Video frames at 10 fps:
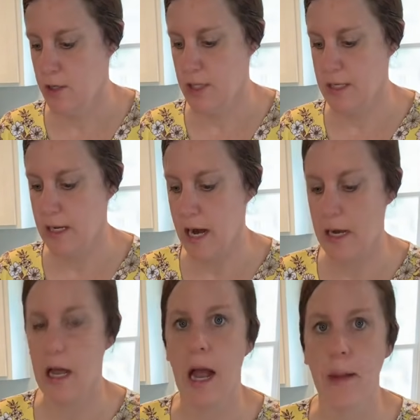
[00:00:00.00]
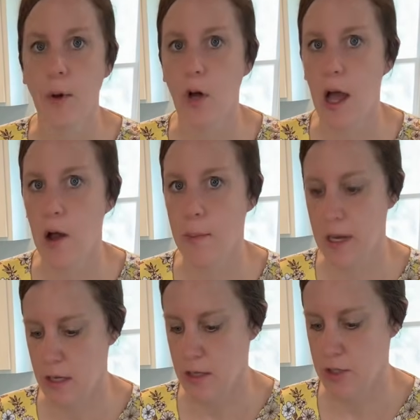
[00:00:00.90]
just to kind of eyeball how
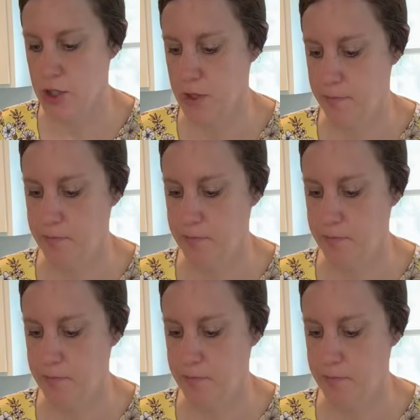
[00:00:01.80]
much.